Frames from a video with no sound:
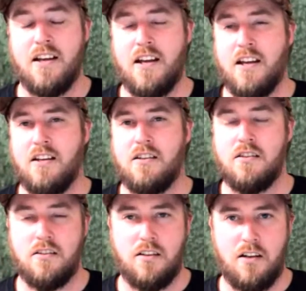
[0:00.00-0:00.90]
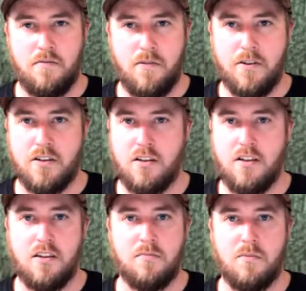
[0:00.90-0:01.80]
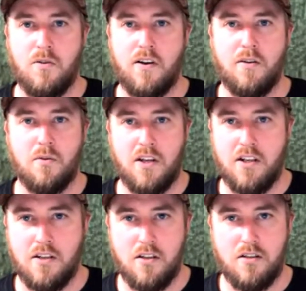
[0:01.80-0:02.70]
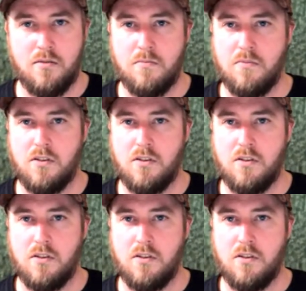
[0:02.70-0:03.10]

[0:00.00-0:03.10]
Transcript: And unfortunately, the more I look into them,